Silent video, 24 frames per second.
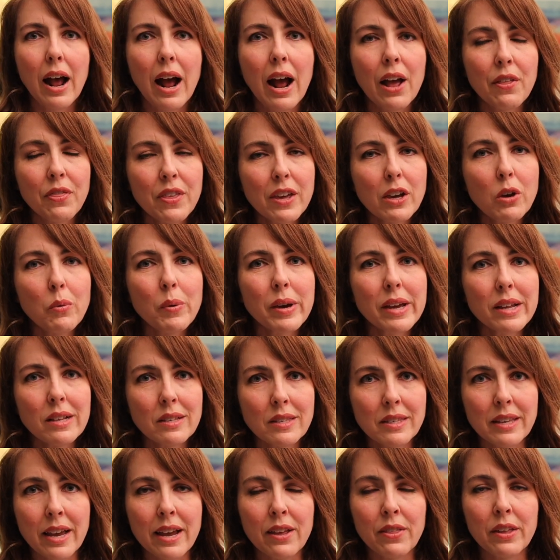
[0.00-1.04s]
I think we can
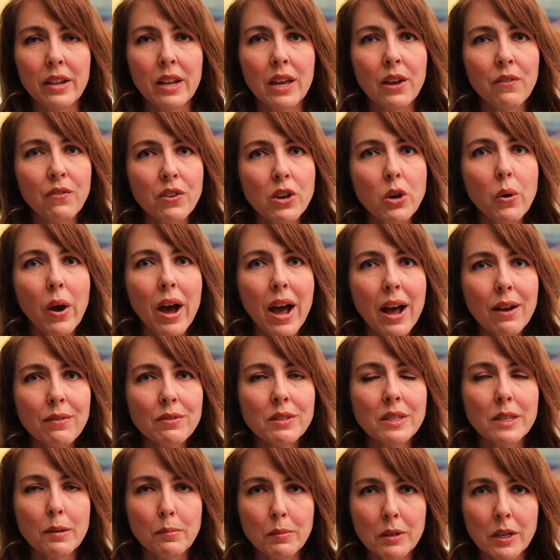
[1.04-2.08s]
say that if you have
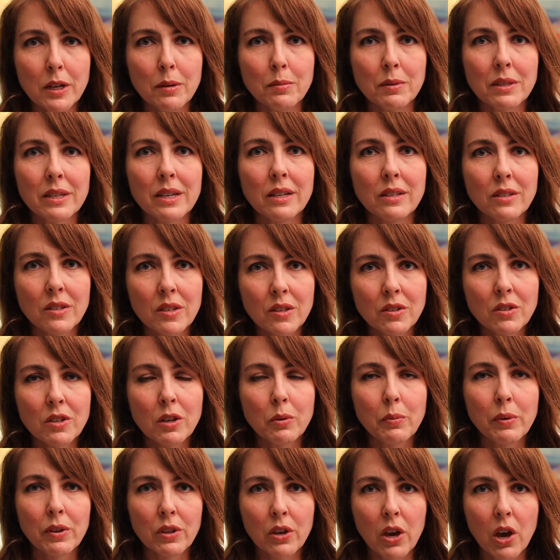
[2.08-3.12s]
symptoms
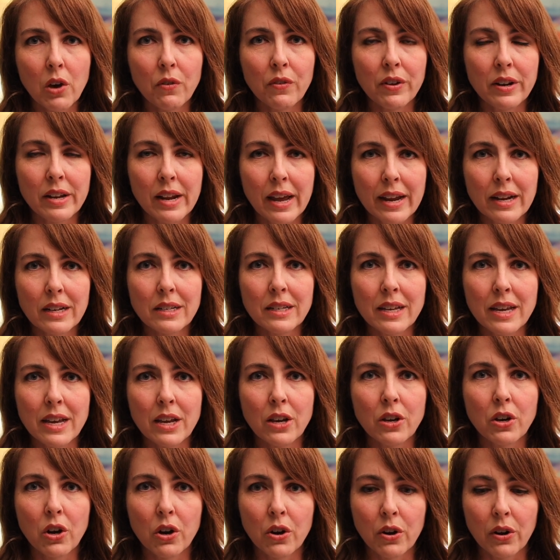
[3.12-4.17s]
consistent with COVID
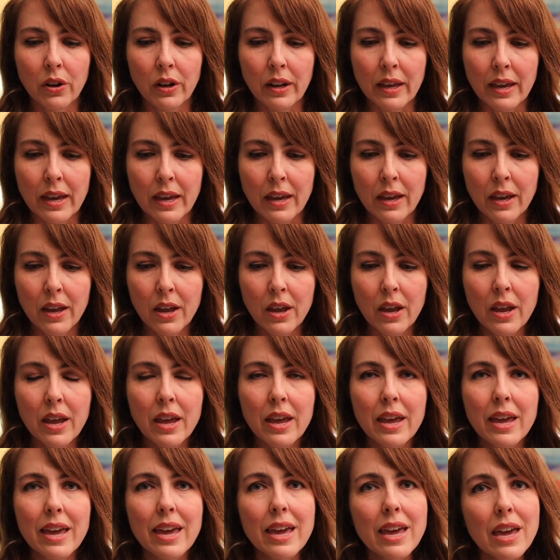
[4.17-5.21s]
19 currently,
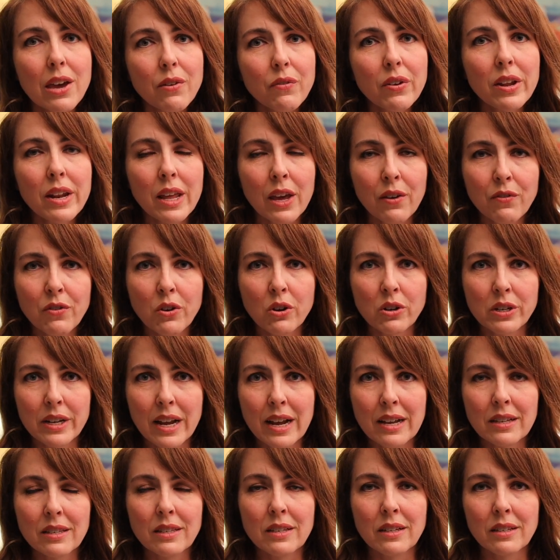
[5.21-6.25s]
even if your
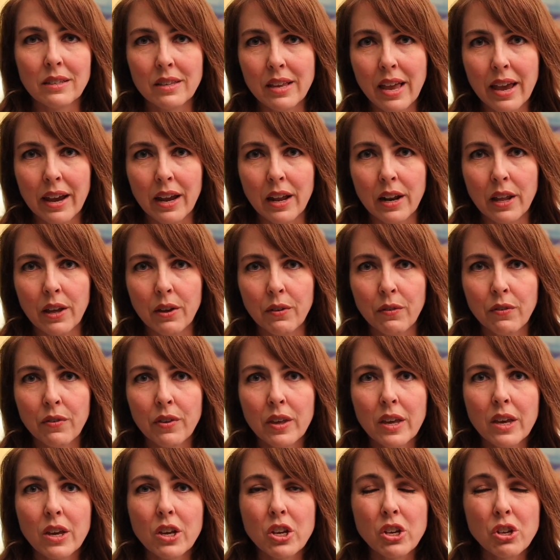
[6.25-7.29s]
test is negative,
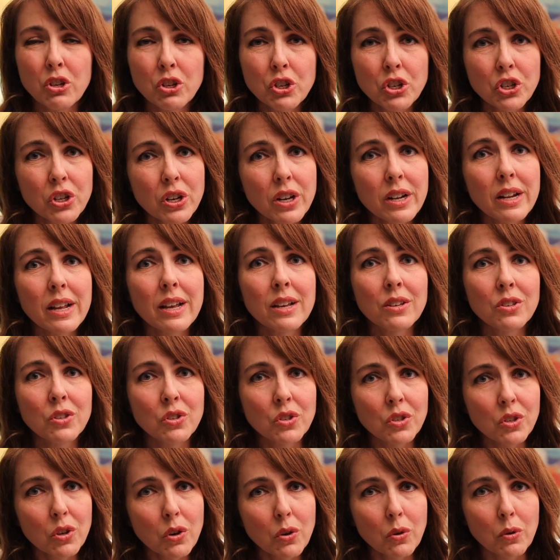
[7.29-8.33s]
you should
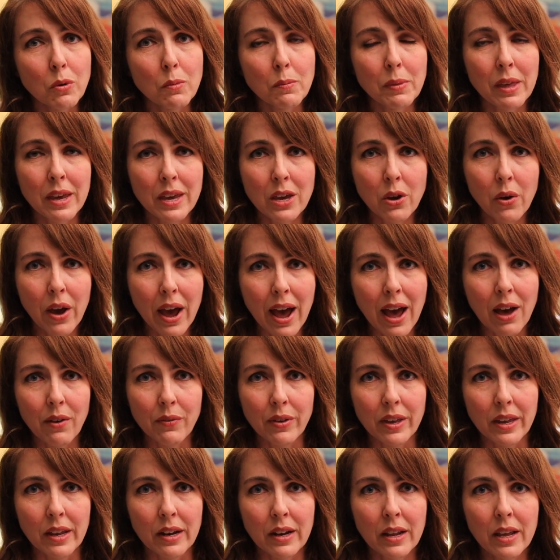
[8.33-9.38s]
assume that you have
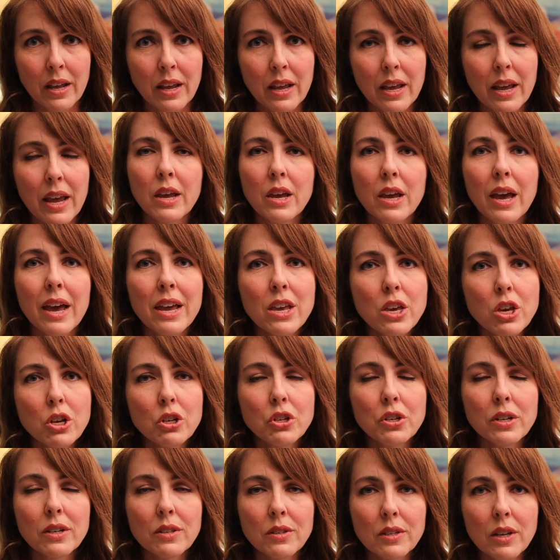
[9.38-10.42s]
it and you
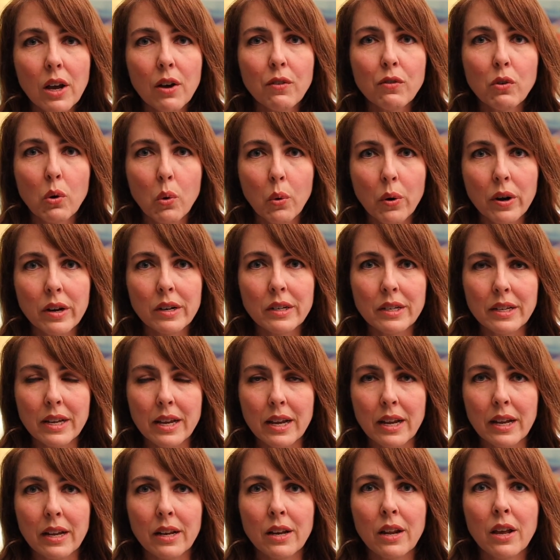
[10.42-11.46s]
should self
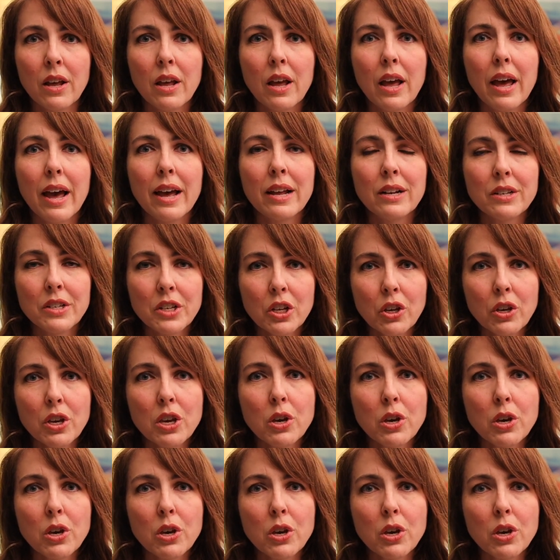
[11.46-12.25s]
quarantine until